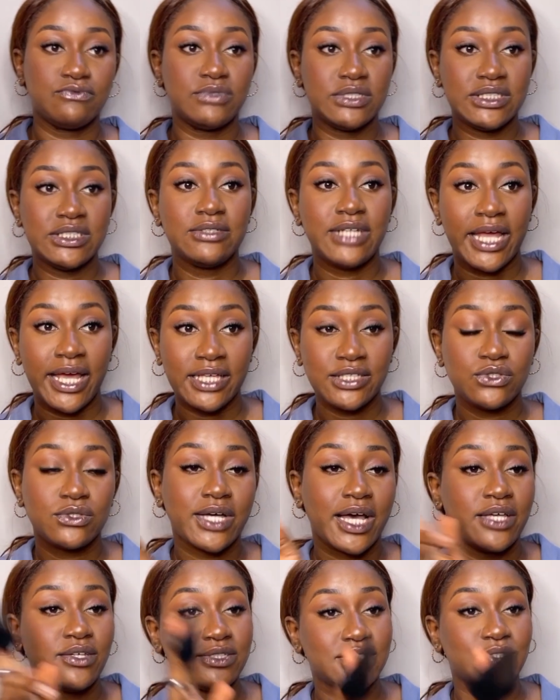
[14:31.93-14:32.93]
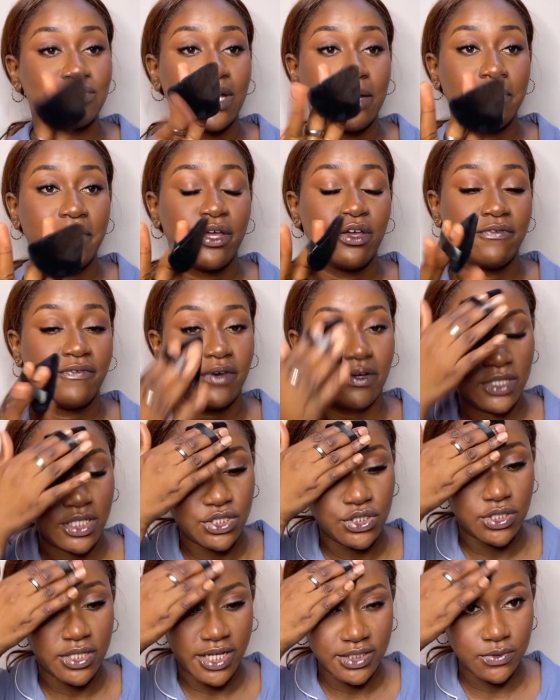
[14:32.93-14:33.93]
really nice. You can use this to apply your
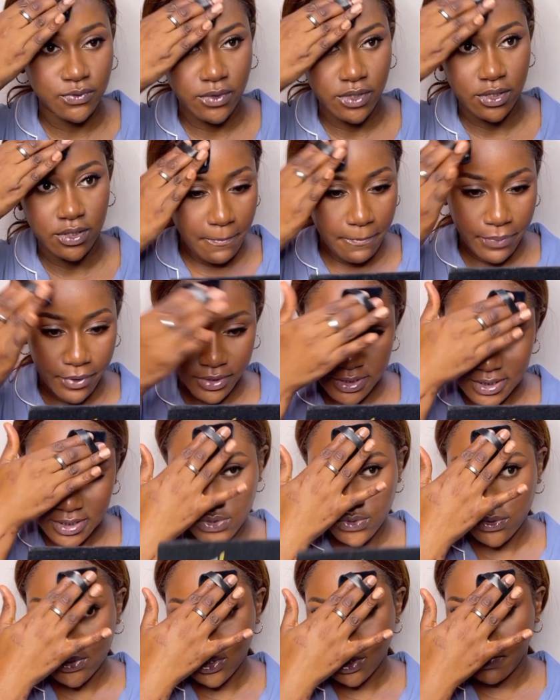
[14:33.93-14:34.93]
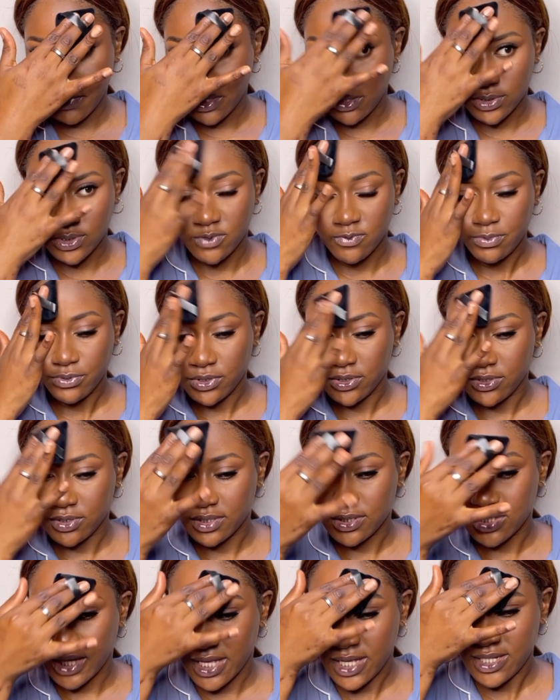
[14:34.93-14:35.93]
foundation as well, but it soaks up a lot of
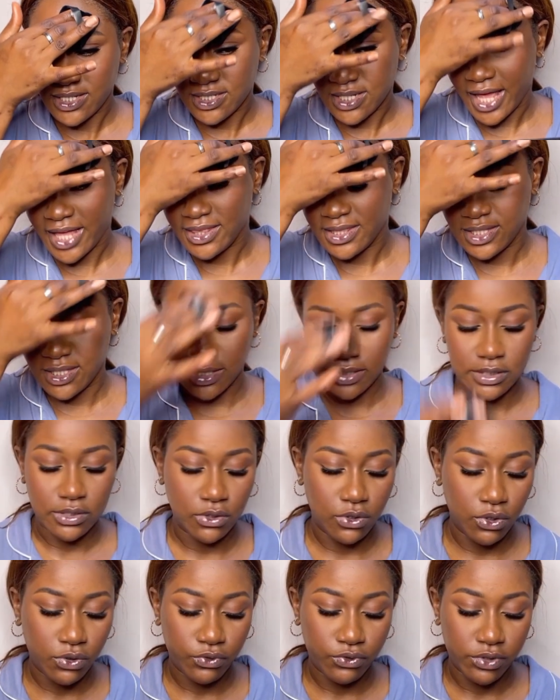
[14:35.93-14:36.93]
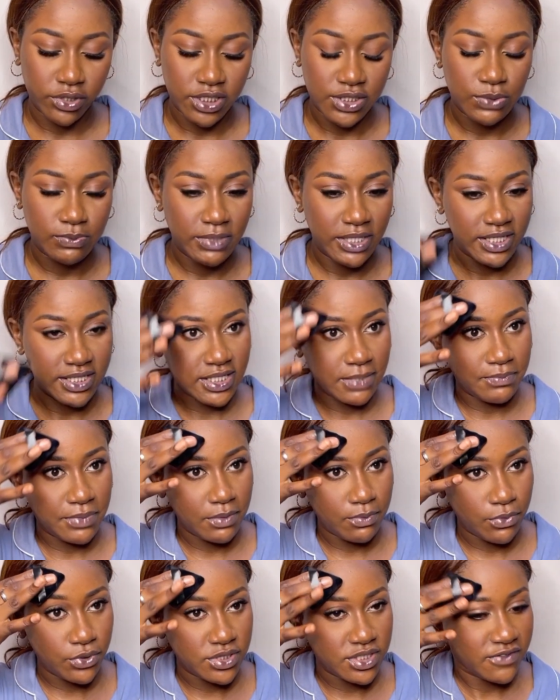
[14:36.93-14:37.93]
product, and I think in the long run it will make it a bit
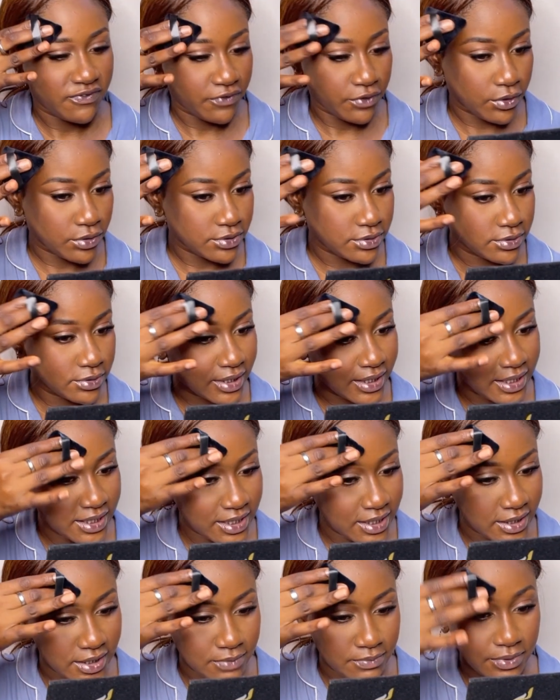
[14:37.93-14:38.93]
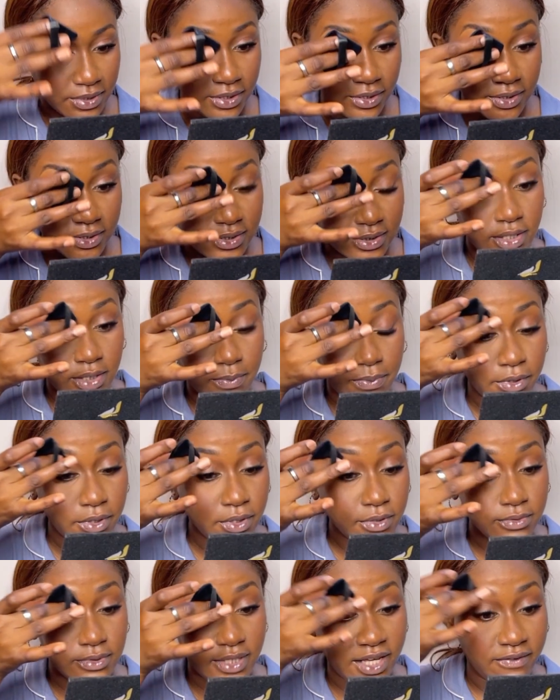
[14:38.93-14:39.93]
more difficult to clean because the
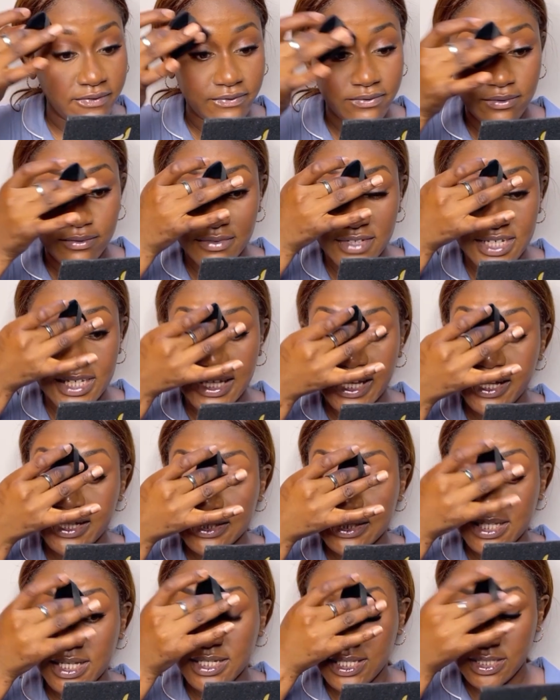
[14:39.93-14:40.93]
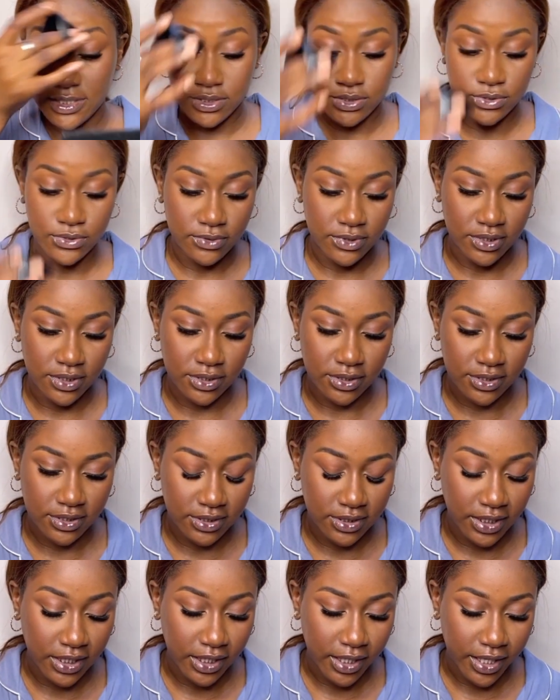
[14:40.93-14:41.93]
product will have really entered into the
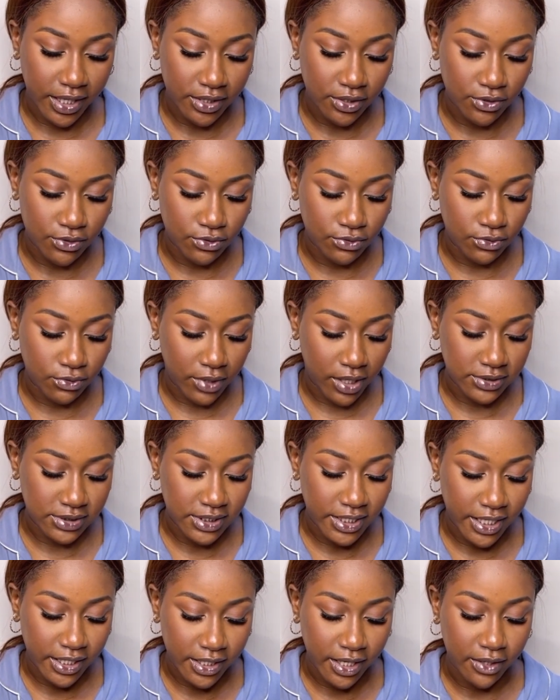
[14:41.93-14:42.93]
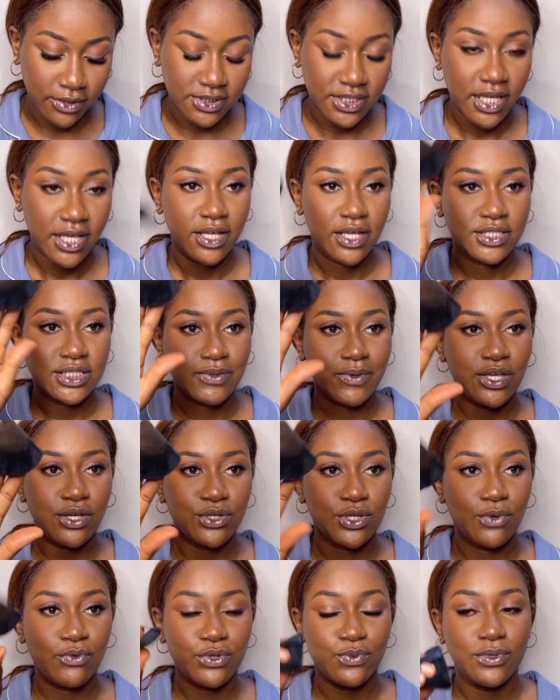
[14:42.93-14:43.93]
thing and you don't know how to get it out. So when you're
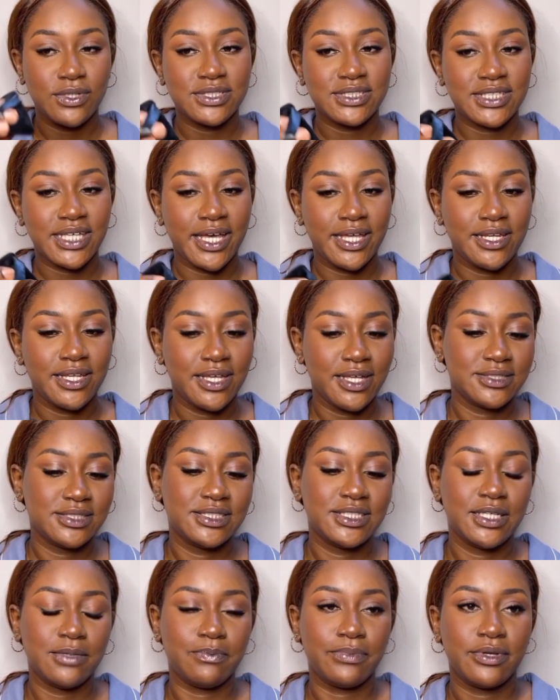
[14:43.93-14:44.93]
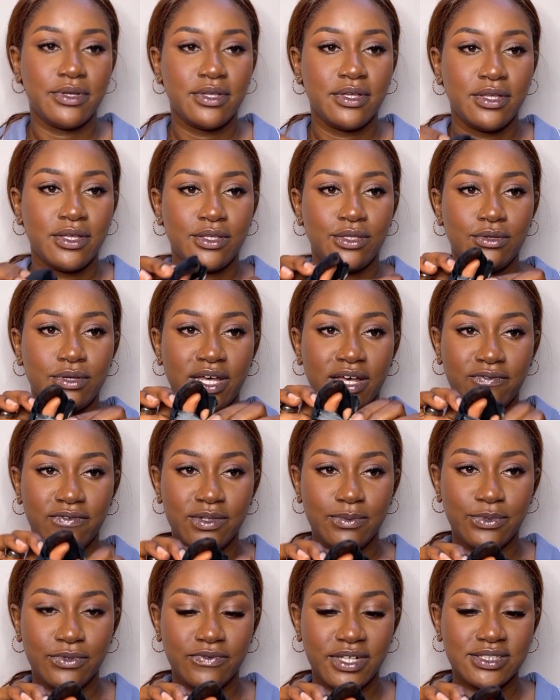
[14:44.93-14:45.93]
done with one side, tip you can
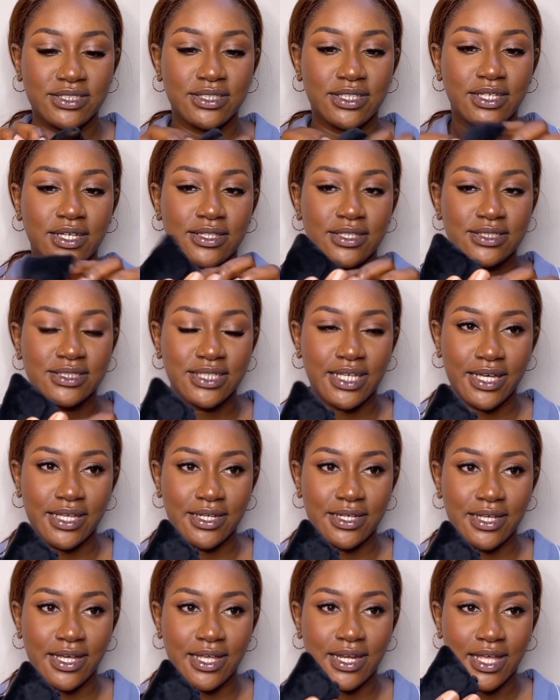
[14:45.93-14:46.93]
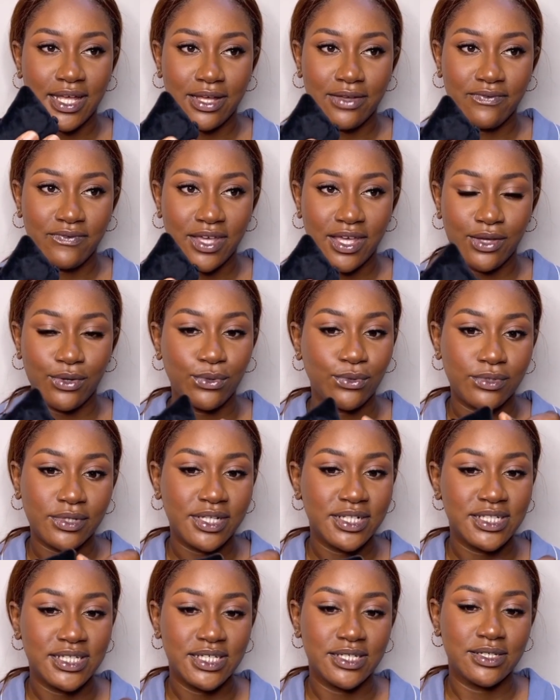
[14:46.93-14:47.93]
flip over to the other side and have a whole
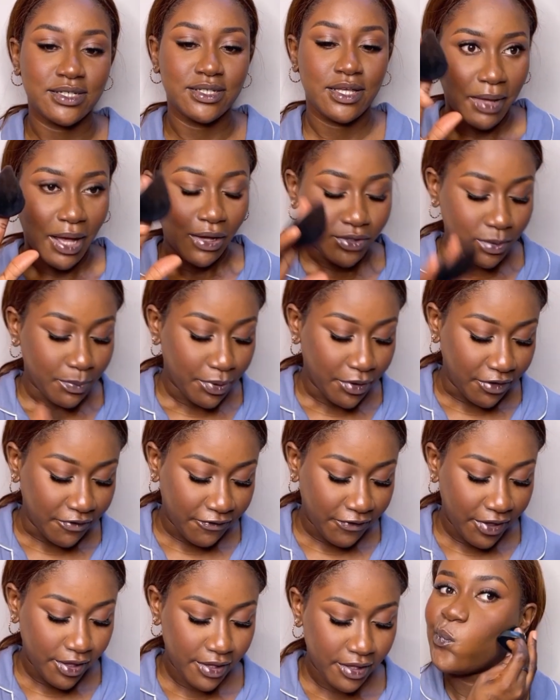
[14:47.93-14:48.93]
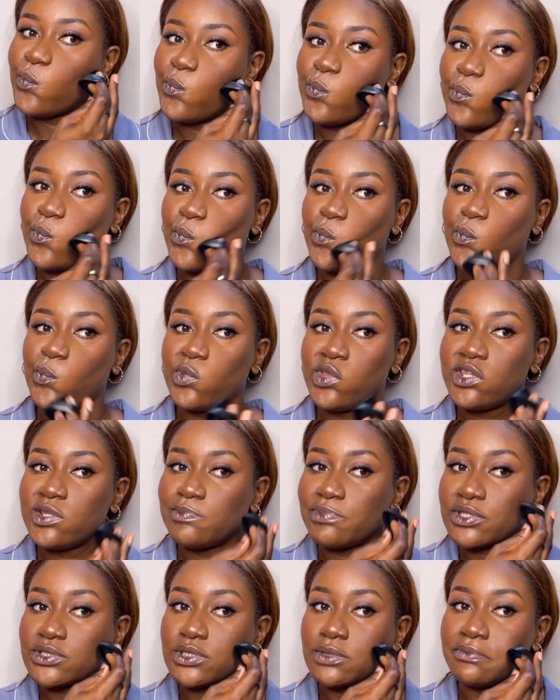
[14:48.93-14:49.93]
clean powder puff. This
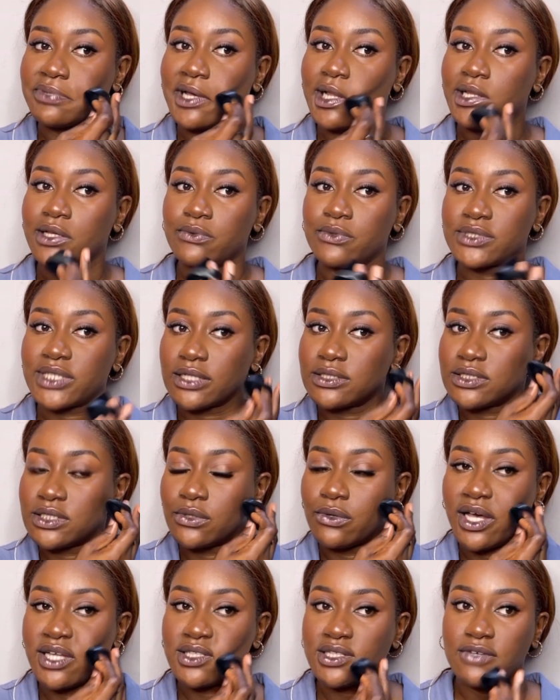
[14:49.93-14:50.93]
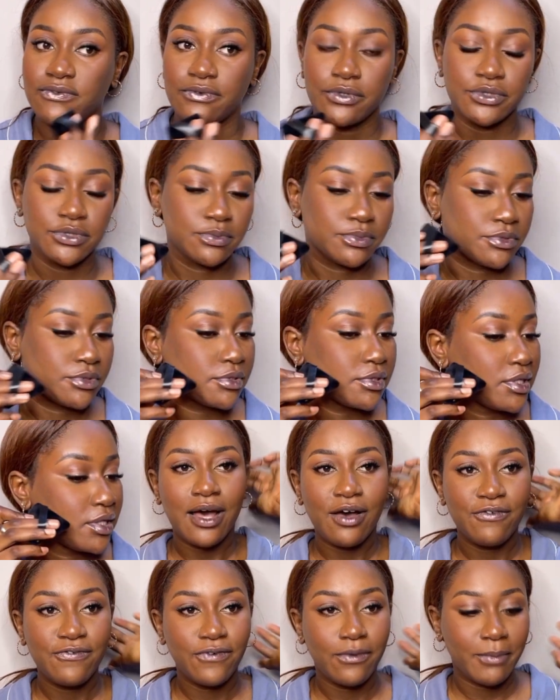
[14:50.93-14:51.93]
Blossom palette was actually quite affordable. Now
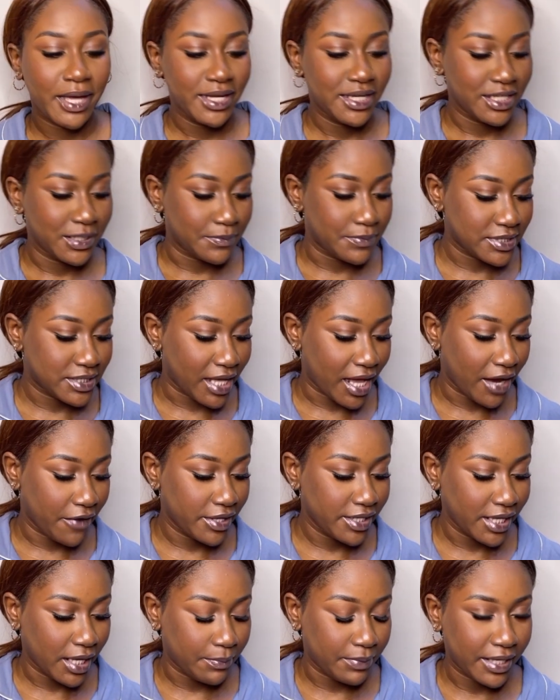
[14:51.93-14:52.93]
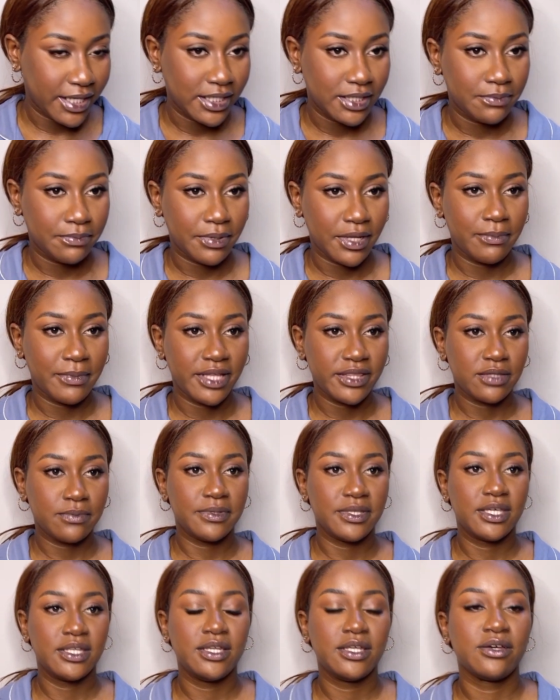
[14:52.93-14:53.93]
for my lips, I already applied lip balm at the
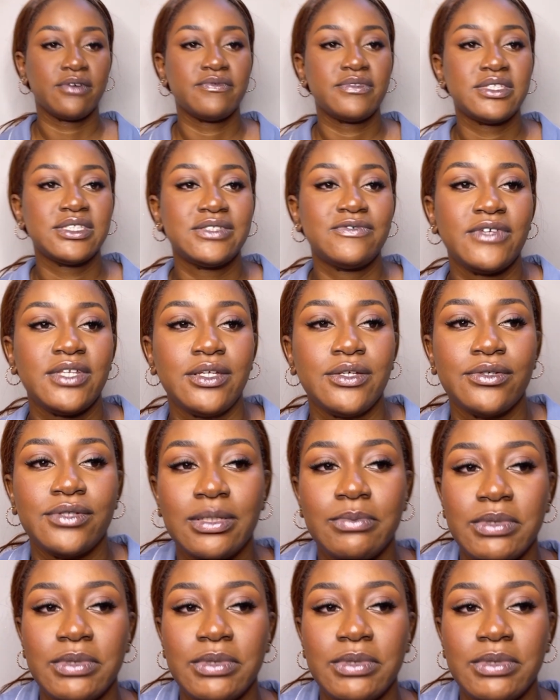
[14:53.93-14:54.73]
beginning of this video,